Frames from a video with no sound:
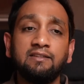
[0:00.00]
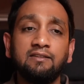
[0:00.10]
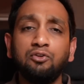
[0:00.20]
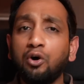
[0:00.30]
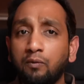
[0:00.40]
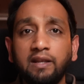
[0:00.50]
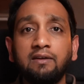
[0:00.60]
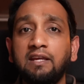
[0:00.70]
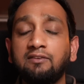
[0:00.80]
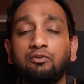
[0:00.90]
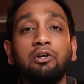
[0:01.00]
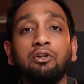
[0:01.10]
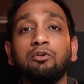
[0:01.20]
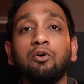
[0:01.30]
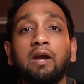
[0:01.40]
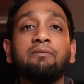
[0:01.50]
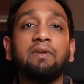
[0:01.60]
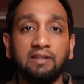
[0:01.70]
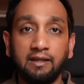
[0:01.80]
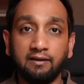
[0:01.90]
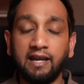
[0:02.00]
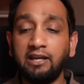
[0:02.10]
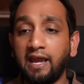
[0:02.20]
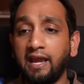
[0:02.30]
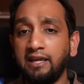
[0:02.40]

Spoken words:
no one is going to know everything, right?